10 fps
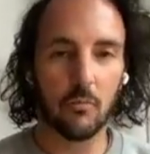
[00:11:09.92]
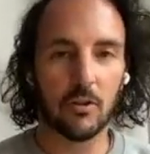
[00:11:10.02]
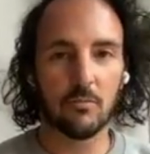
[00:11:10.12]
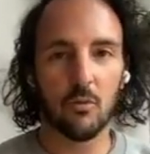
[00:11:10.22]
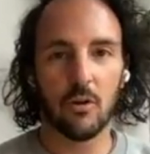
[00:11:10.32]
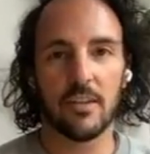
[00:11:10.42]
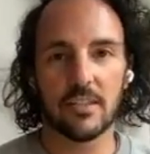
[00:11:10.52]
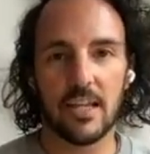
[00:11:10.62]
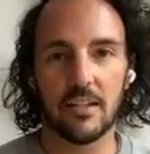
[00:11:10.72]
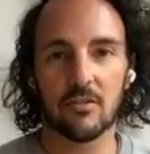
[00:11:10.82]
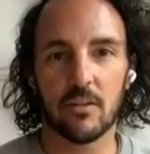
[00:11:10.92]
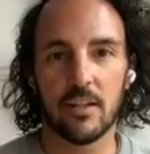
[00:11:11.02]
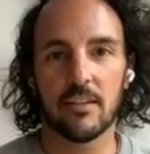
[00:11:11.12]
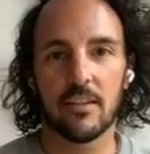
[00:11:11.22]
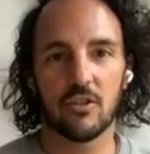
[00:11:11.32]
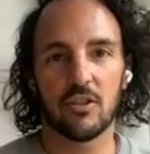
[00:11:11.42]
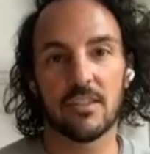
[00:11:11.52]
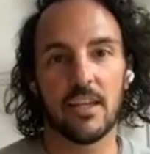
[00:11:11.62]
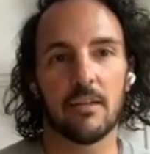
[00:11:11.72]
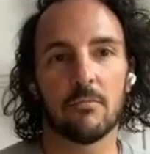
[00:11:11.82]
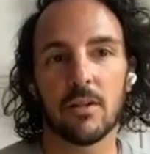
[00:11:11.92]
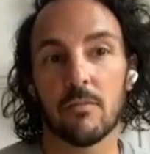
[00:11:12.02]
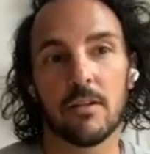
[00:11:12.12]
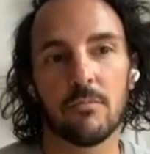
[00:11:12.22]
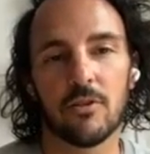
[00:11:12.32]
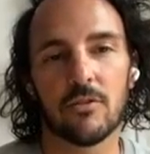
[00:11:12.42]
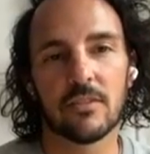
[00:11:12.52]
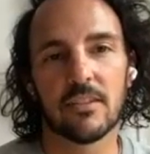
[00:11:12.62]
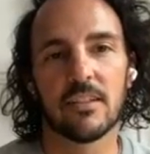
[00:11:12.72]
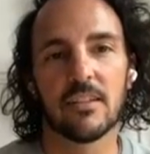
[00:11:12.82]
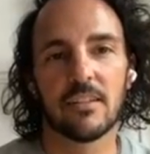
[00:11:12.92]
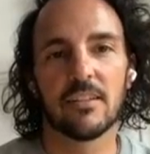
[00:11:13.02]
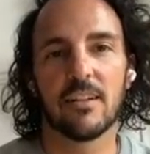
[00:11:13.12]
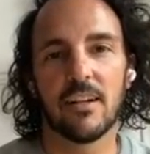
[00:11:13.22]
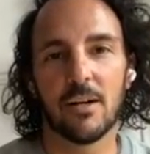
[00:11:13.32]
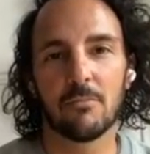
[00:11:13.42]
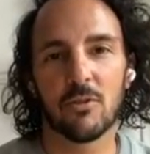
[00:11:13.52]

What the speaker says: so much more in the Sanskrit than just saying pyramid pose. So